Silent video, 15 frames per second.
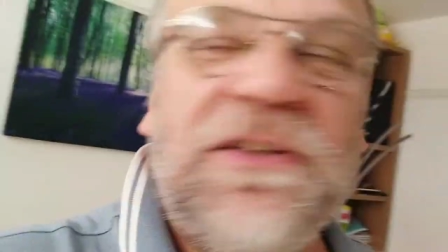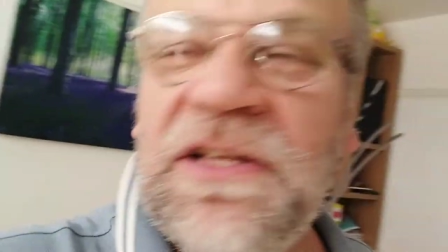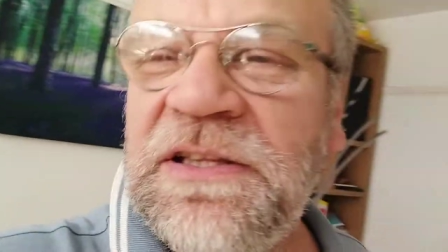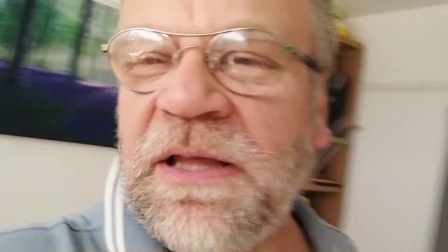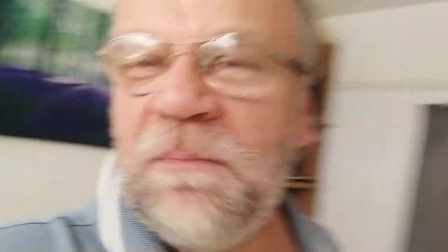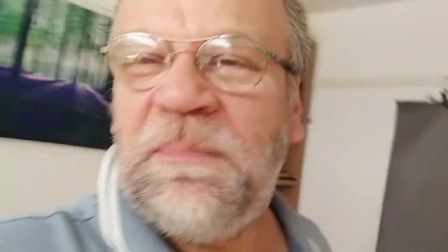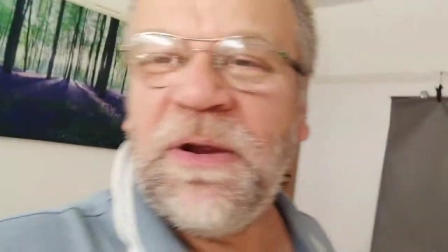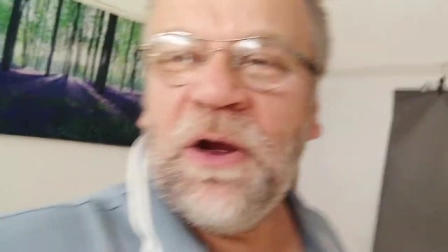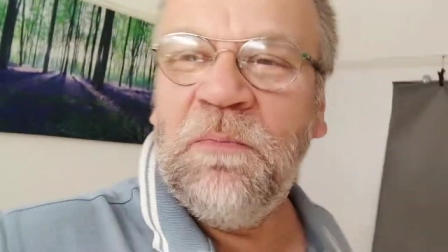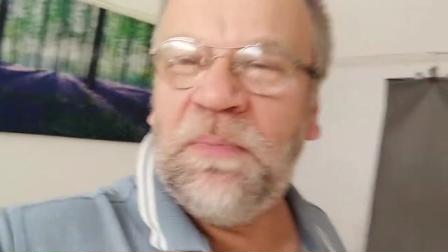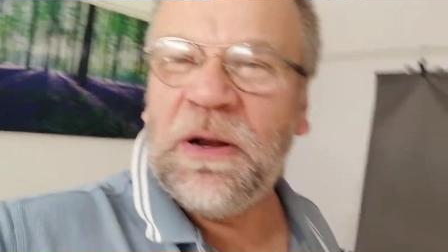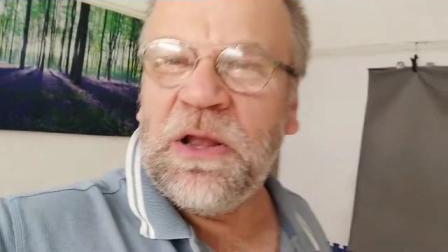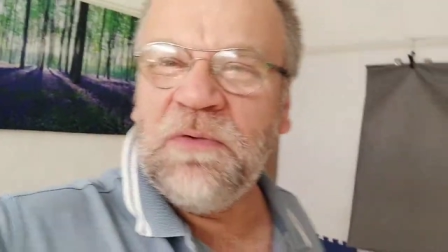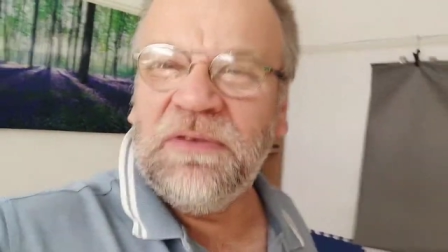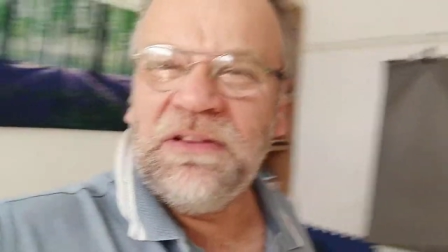the beyond
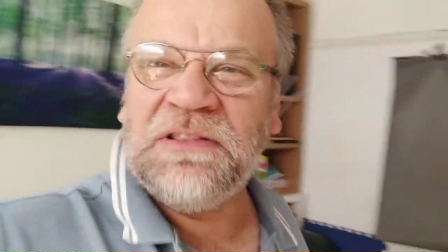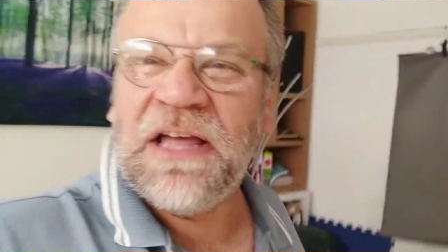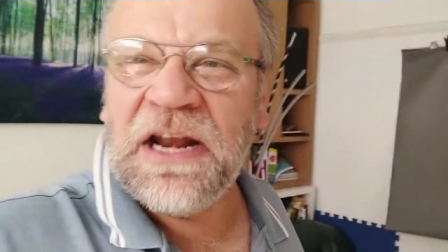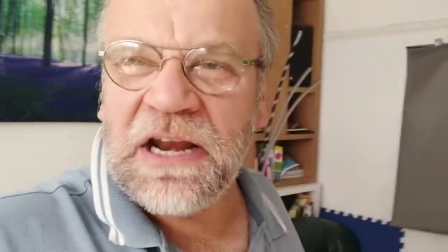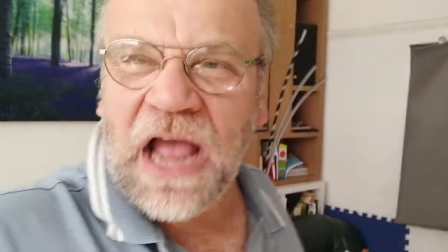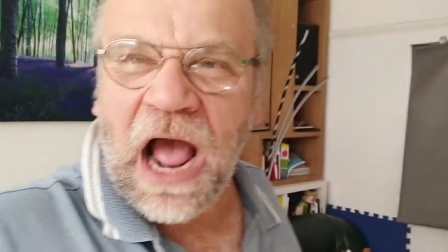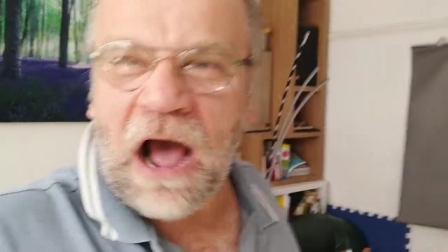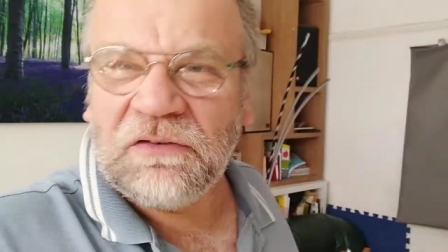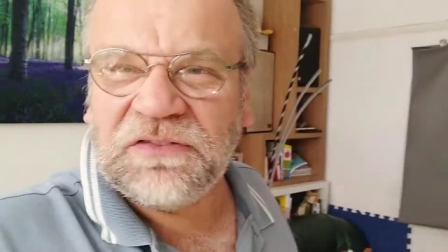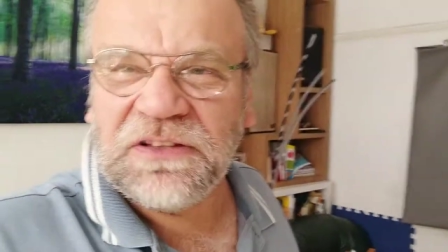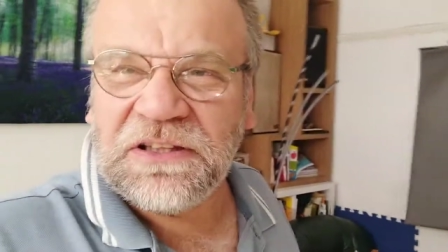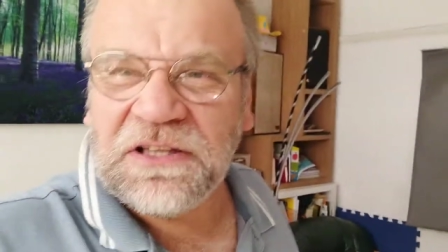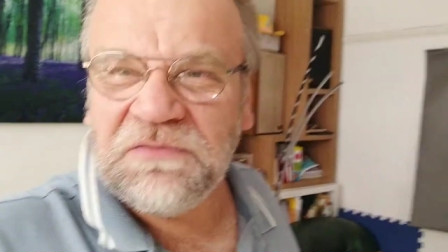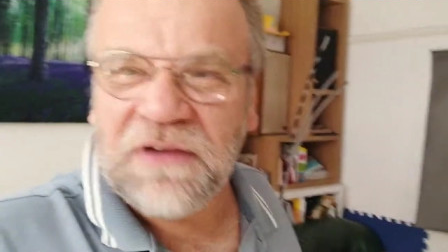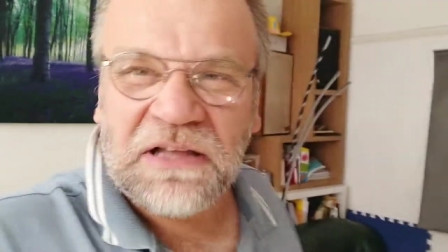belief, and then after he
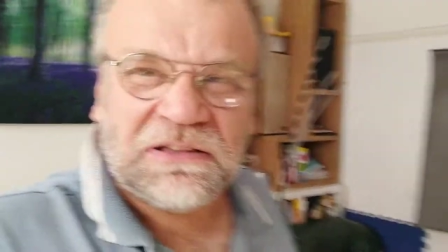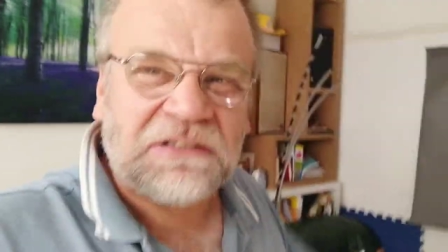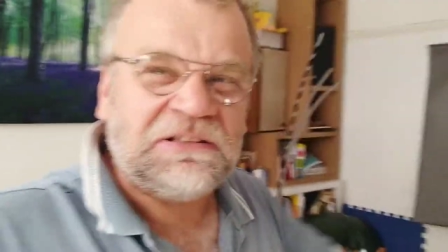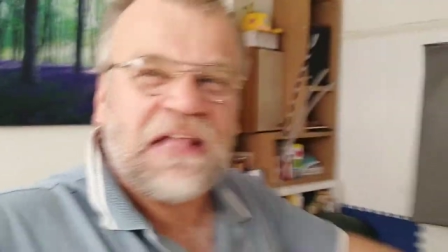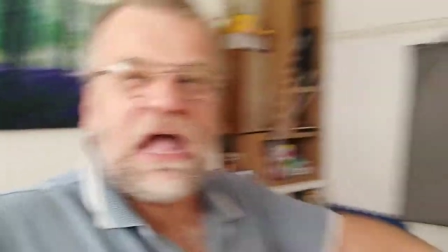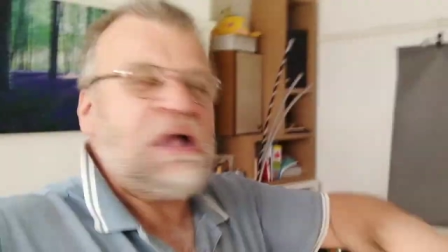went like.